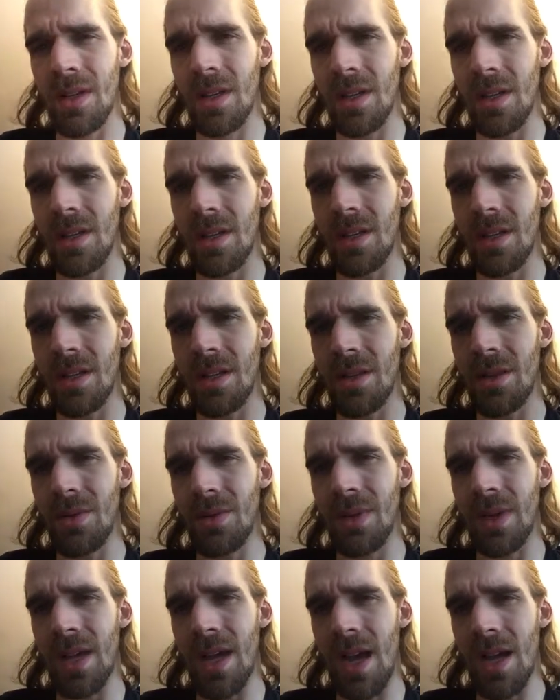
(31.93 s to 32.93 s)
And
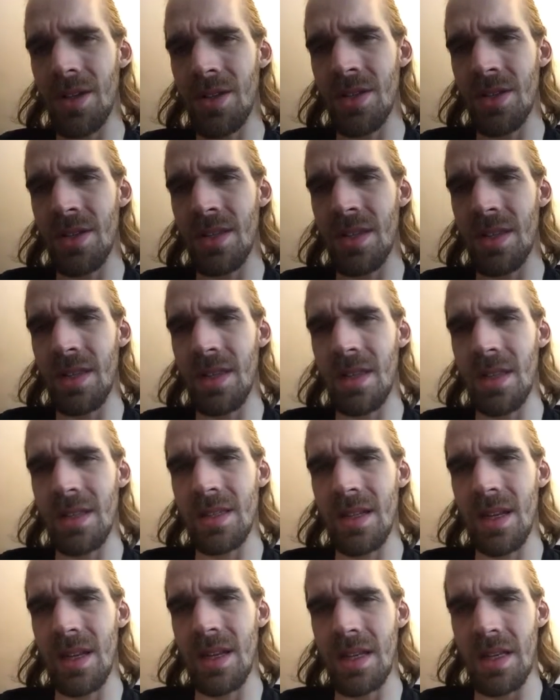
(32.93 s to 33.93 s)
the reactions and the
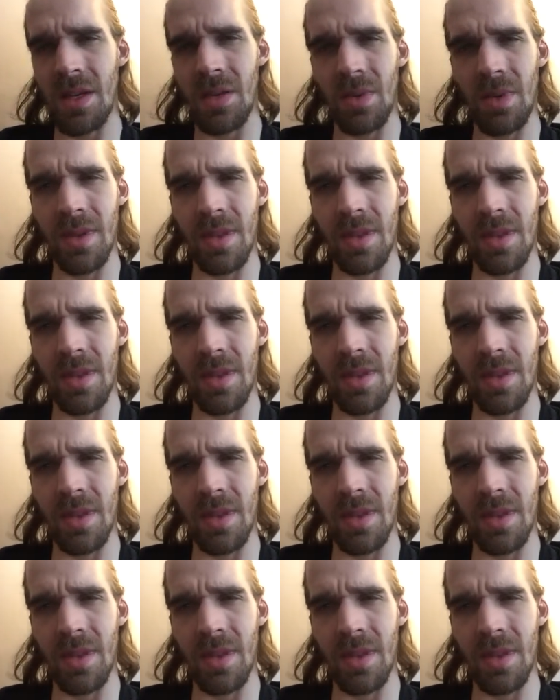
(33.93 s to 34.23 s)
things that I deal